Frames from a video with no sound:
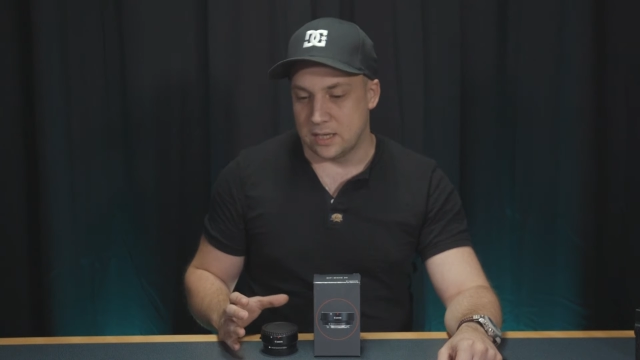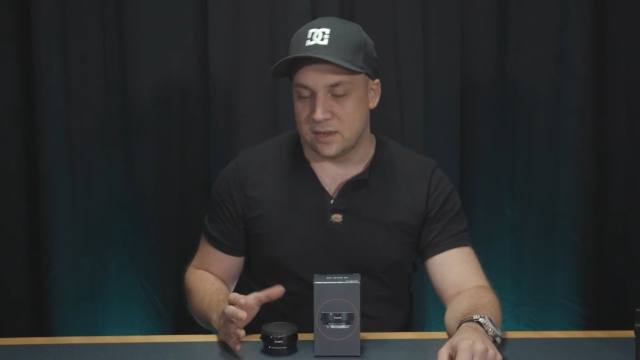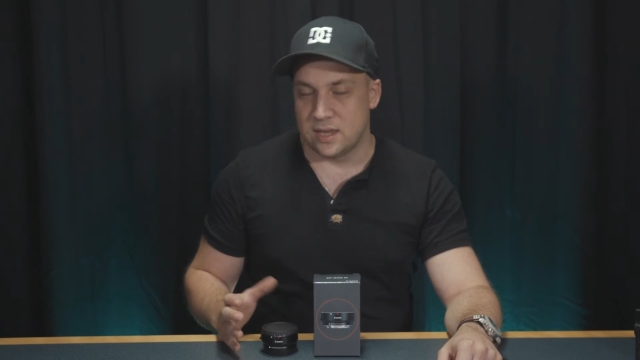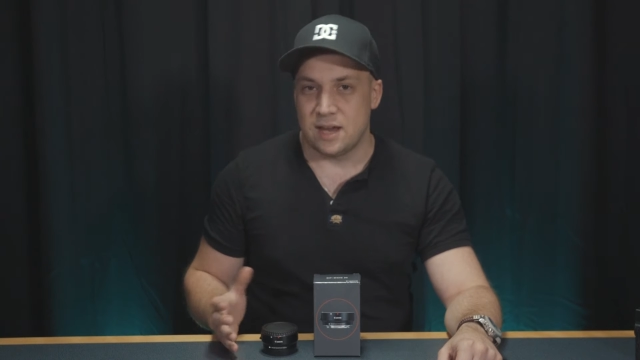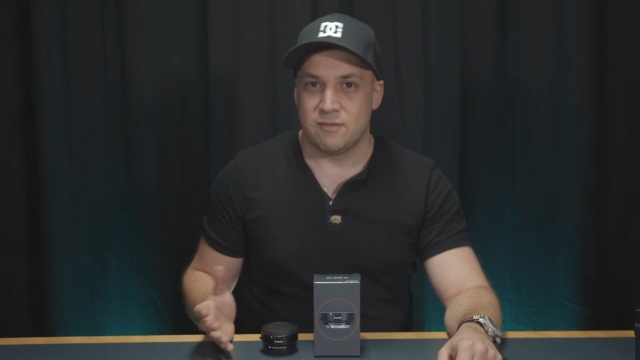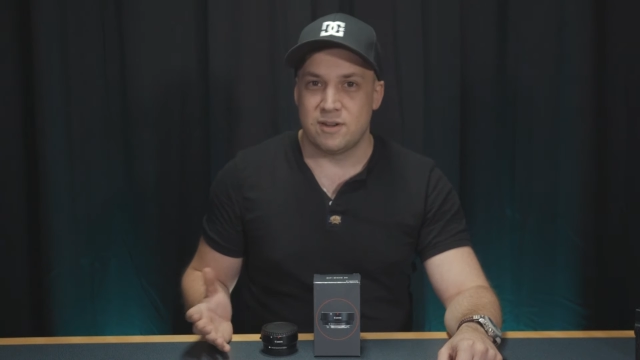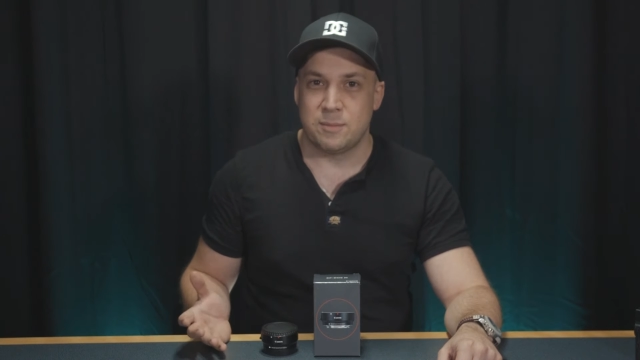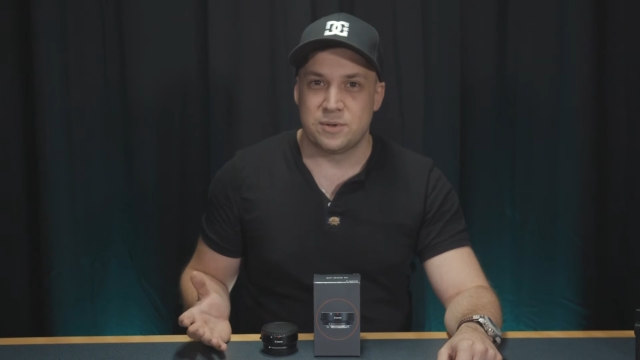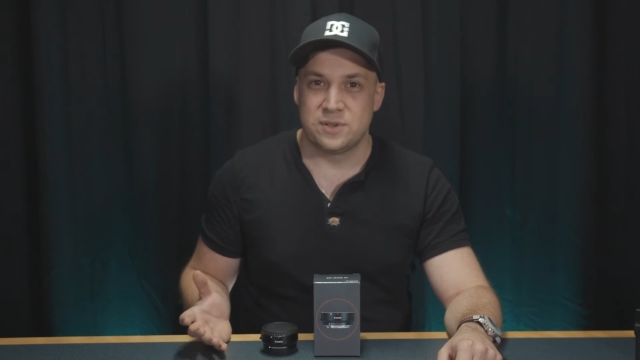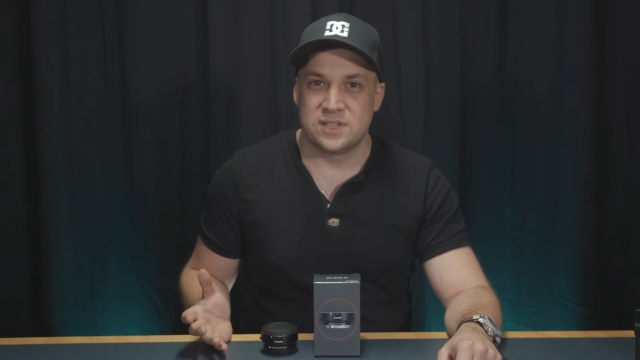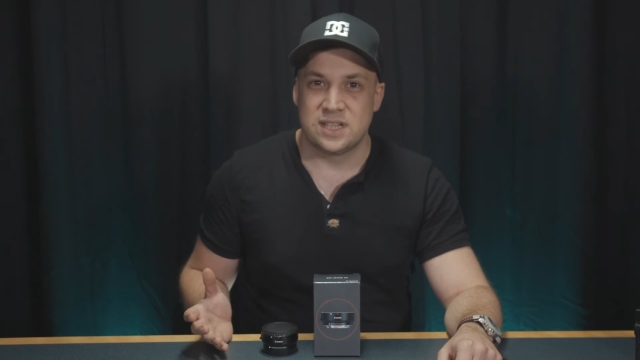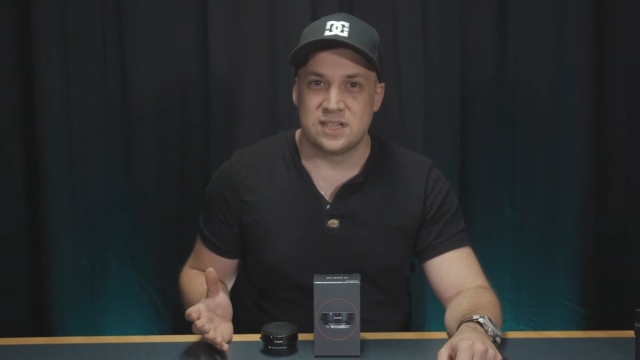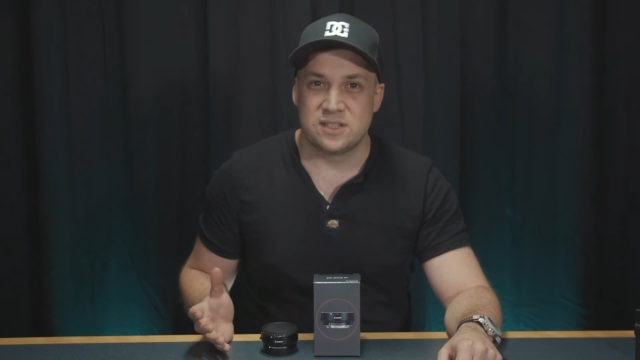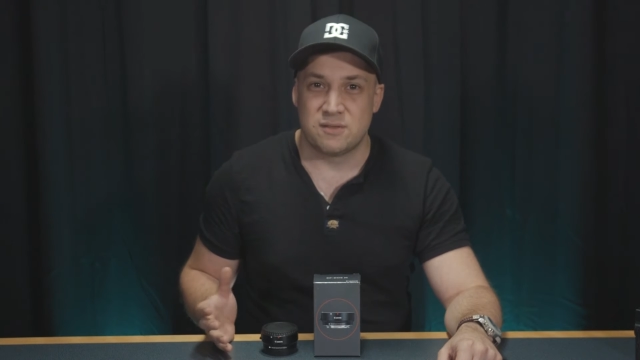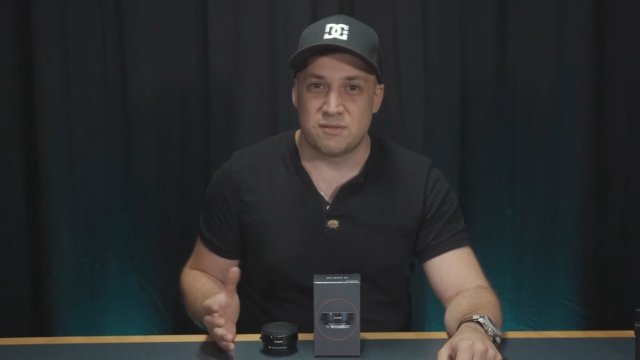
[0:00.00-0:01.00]
that
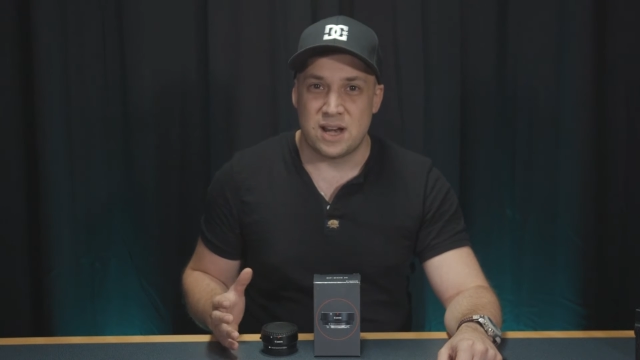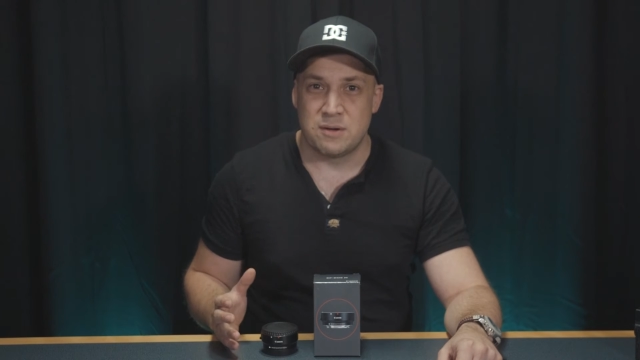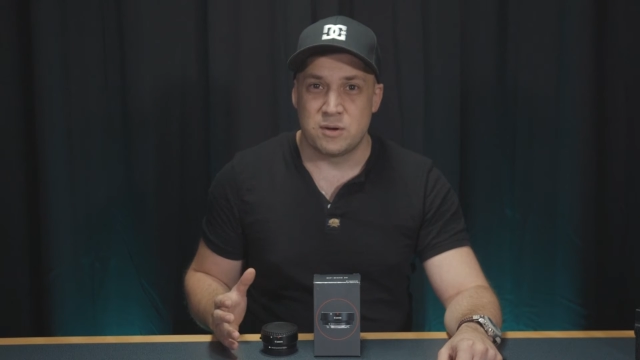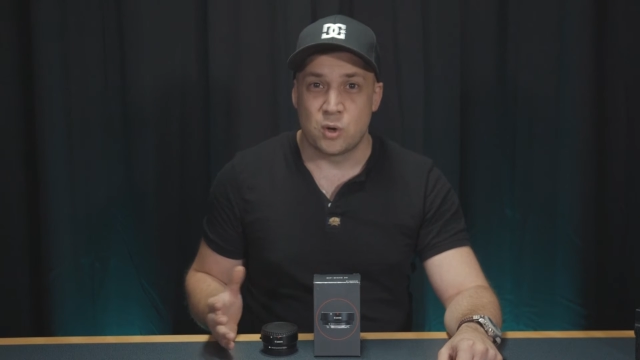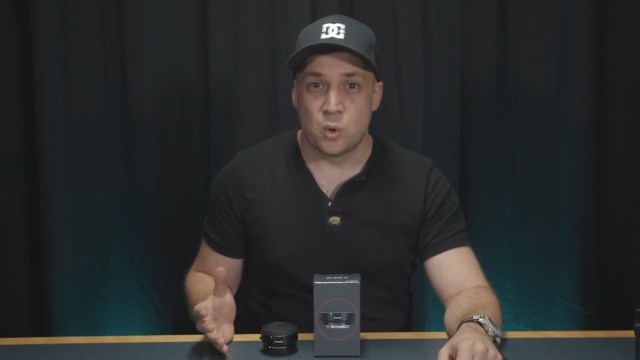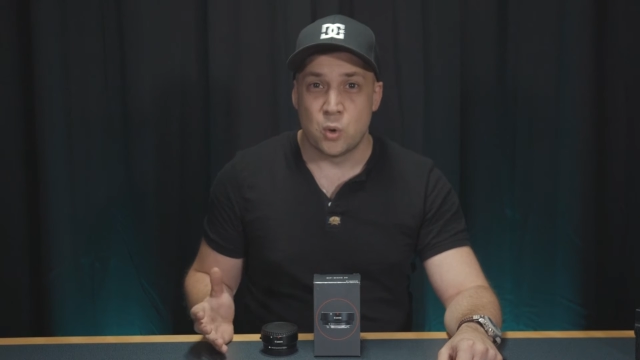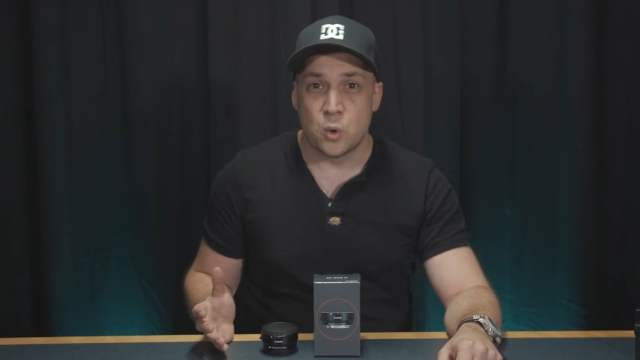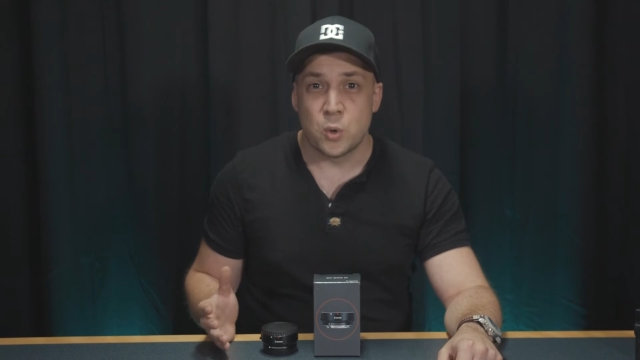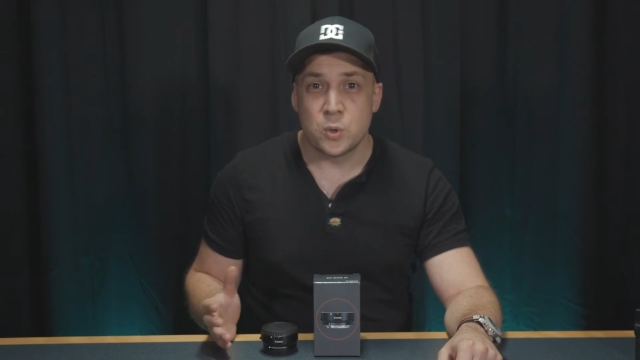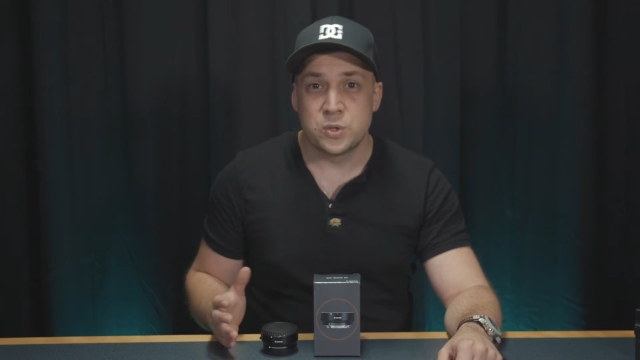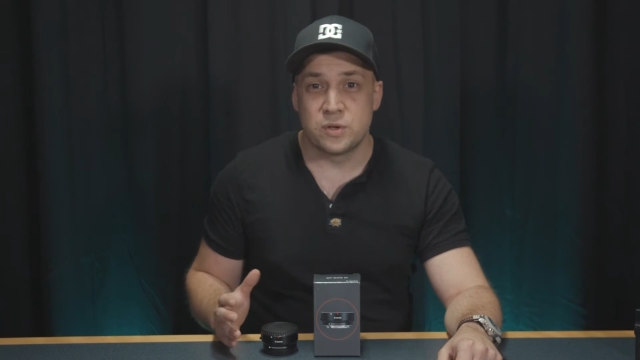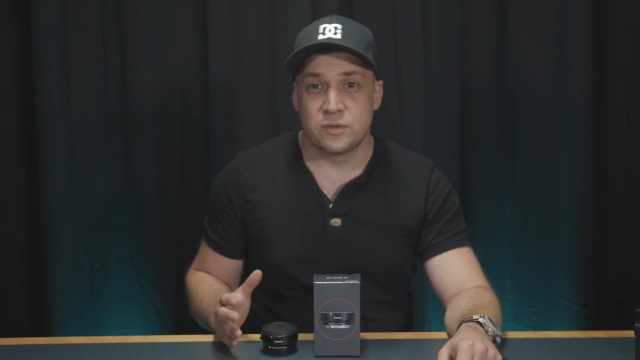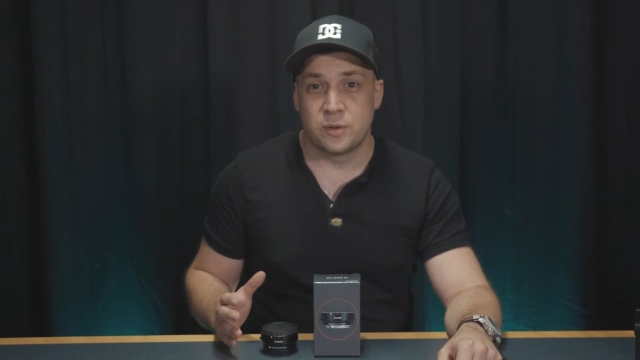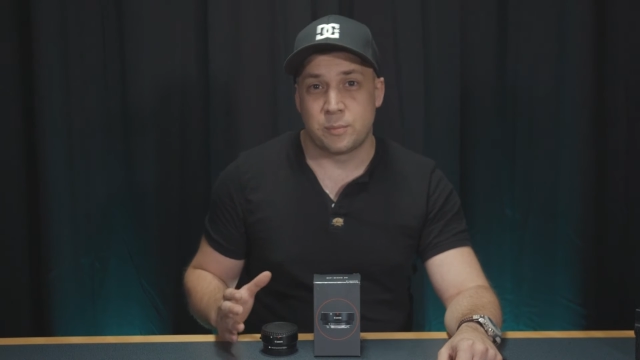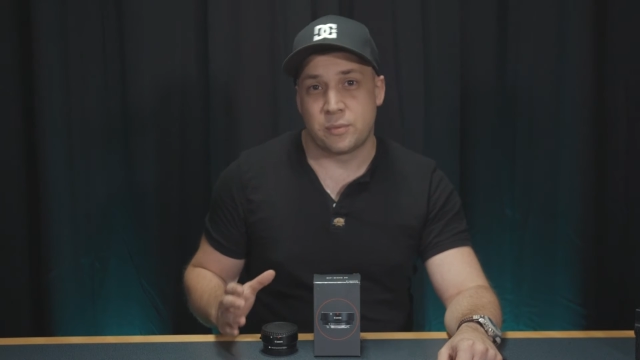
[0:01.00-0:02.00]
represents around a
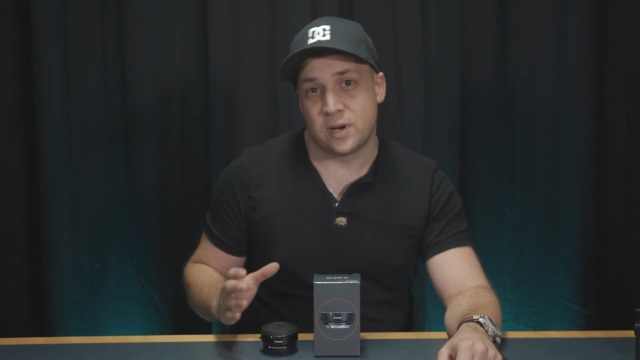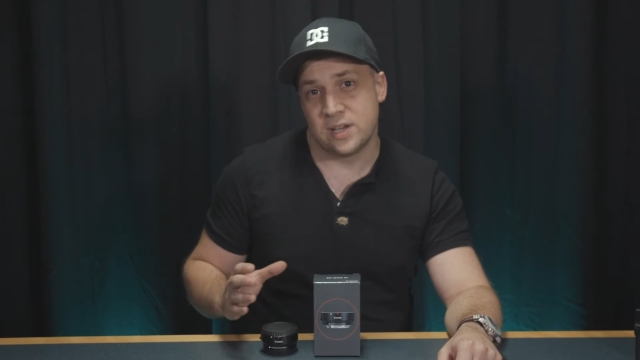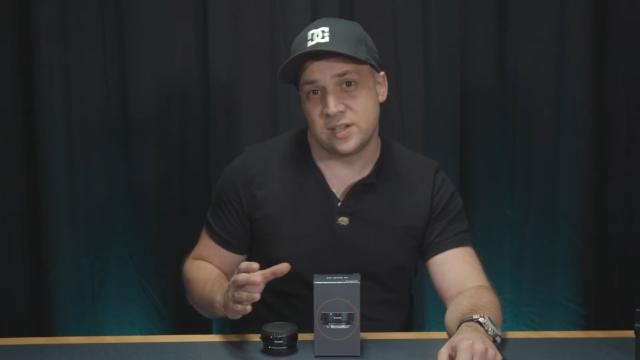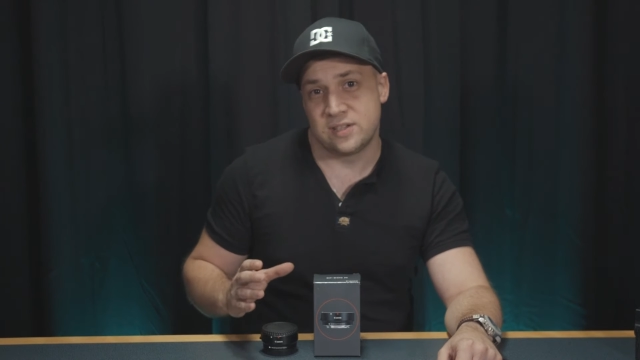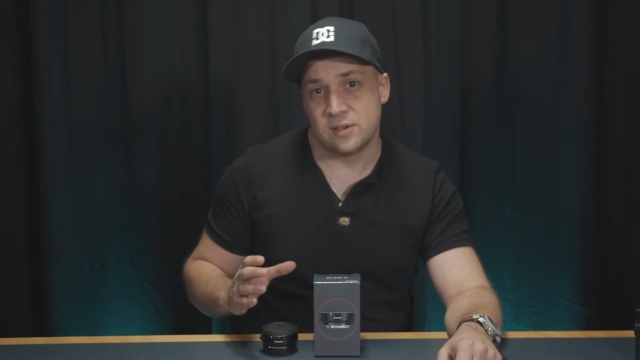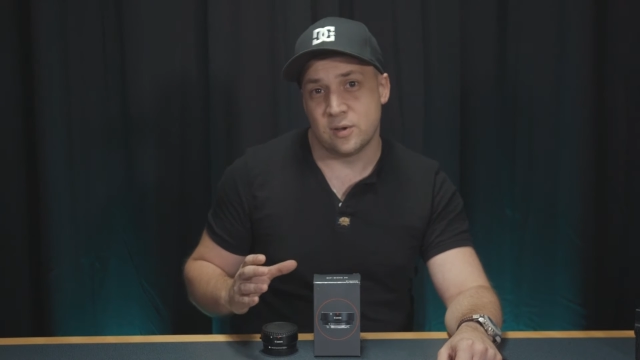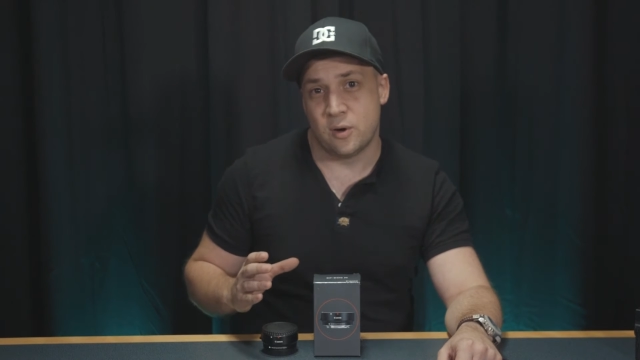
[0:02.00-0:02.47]
quarter of the price